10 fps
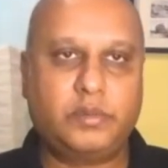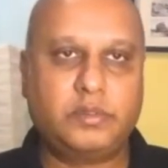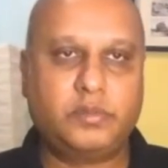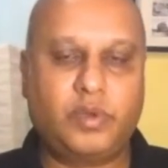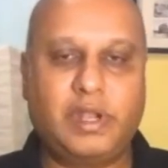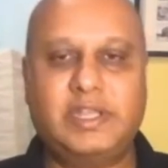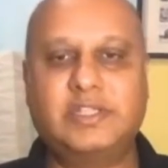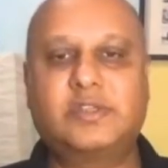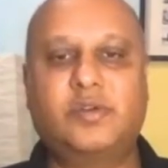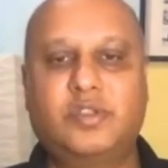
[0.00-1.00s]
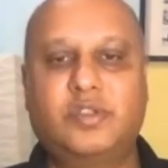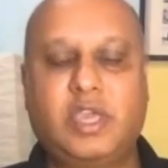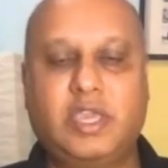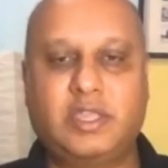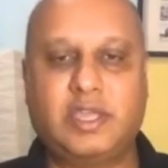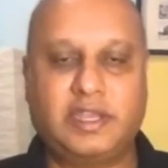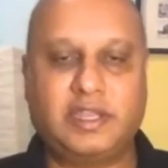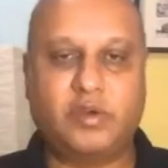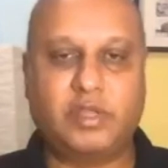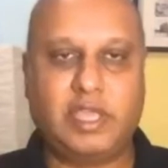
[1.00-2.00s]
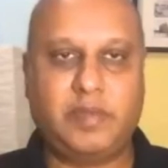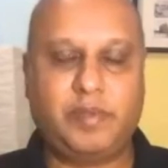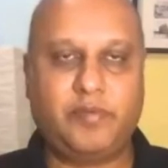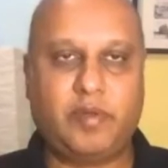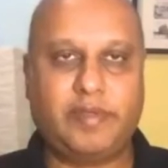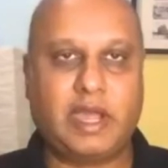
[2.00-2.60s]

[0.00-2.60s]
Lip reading: world is going to change and it's going to keep evolving.